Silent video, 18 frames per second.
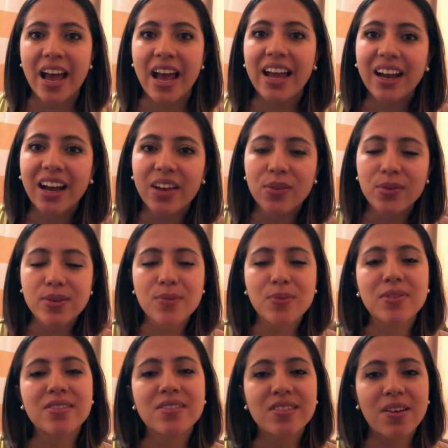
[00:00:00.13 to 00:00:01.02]
Hey guys, what's
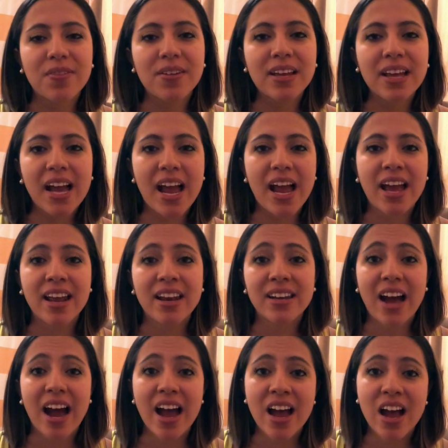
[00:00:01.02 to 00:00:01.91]
up? It's Stephanie,
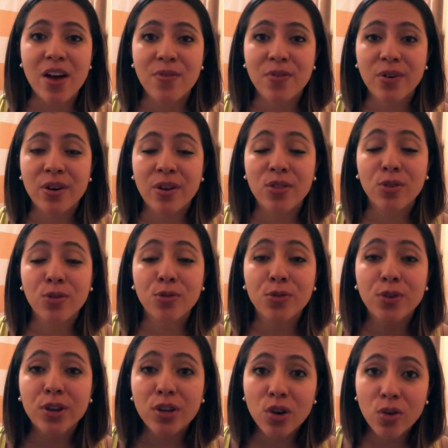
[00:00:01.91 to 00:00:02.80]
and I have another
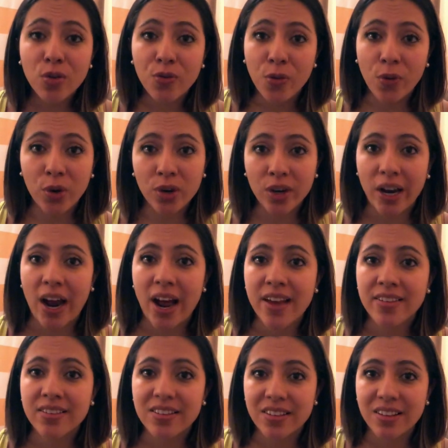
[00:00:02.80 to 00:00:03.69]
video for you
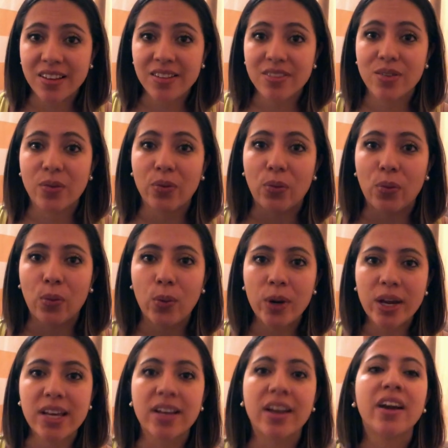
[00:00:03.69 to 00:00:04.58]
guys this
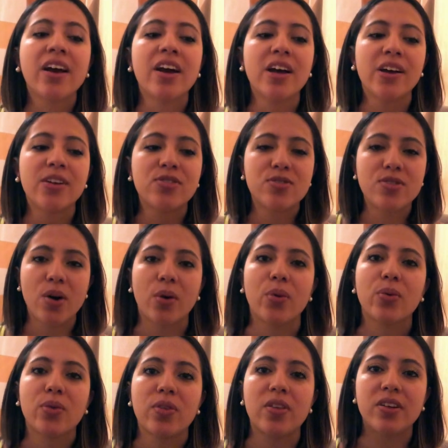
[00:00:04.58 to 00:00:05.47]
week.
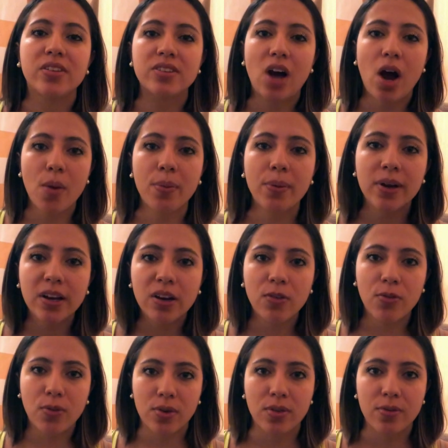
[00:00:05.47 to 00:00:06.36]
So the
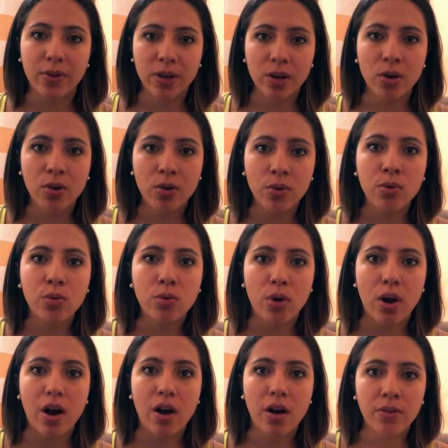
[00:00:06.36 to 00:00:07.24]
topic for the video
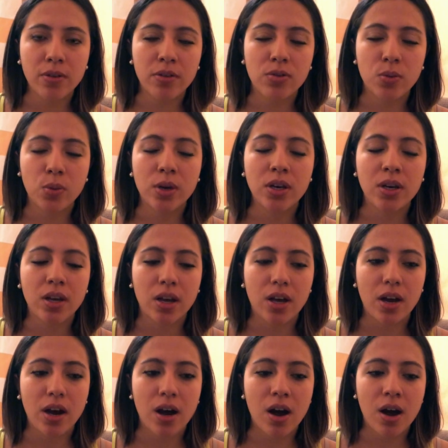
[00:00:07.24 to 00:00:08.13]
of this week
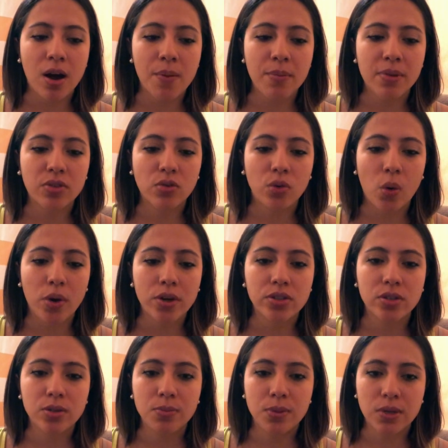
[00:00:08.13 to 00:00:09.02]
is
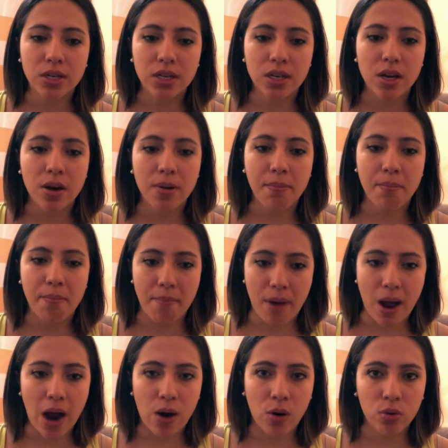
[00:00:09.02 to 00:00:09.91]
going to be
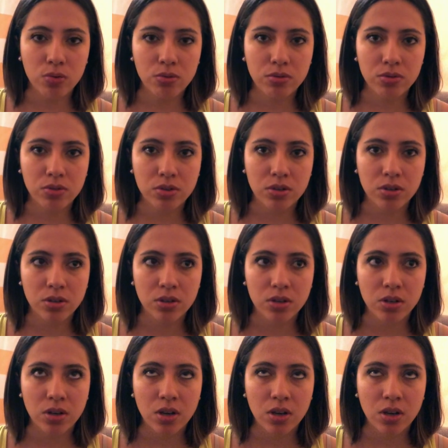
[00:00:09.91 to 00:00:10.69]
about,